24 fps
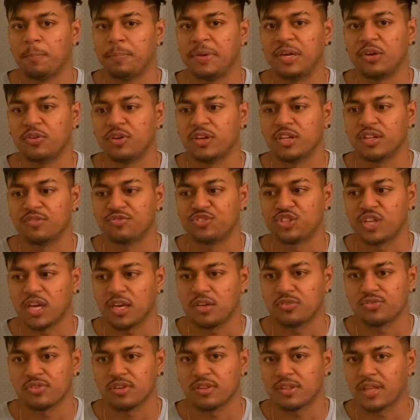period of
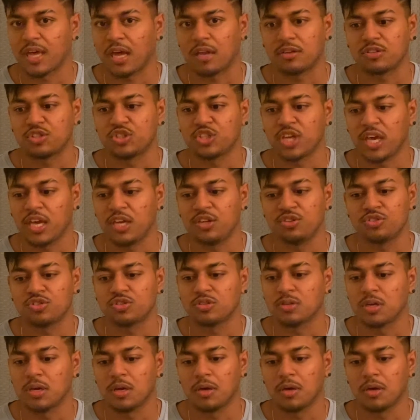change, and that change